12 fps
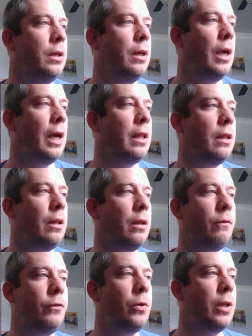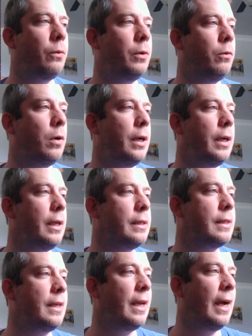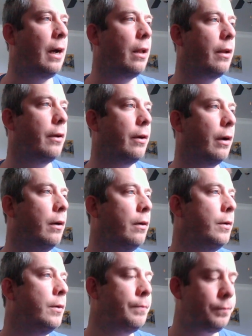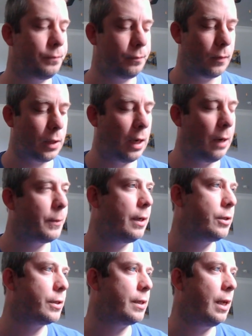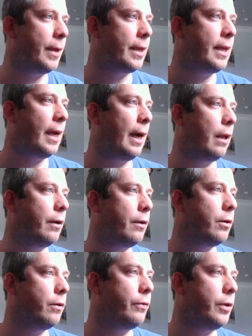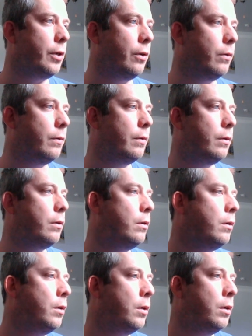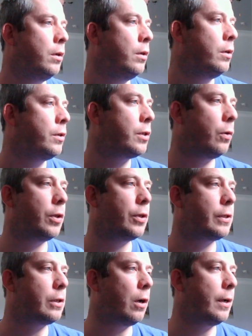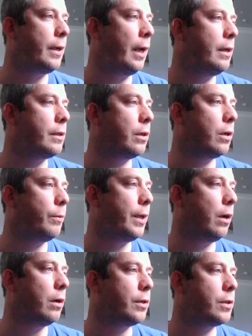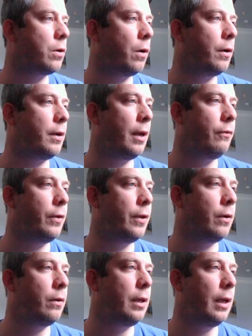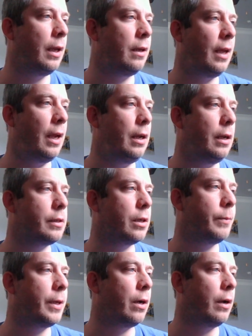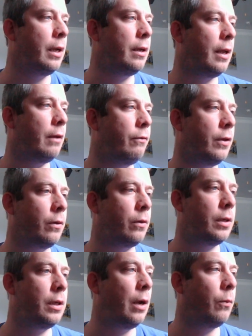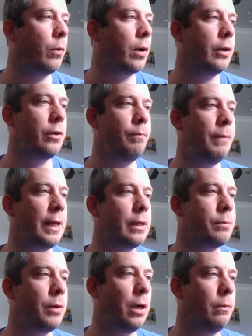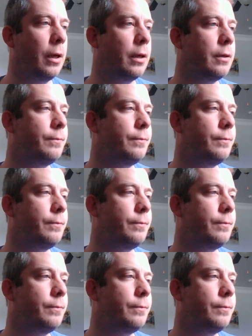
And the view that we want is calendar. And I'm going to just name it calendar view. So the start date is going to be our start date field. End date is going to be our end date field. And we're going to make this public.